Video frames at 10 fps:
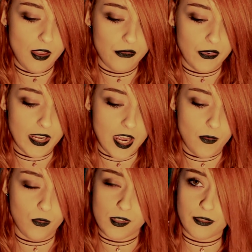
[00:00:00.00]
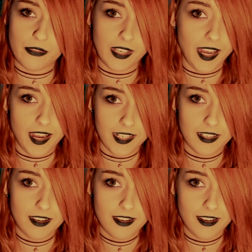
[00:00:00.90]
if I am one of the gang,
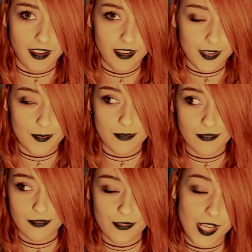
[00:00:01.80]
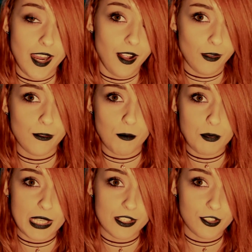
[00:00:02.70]
I am the alpha
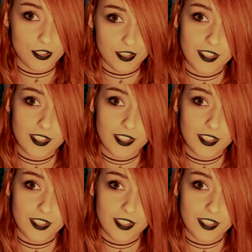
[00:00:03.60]
bitch.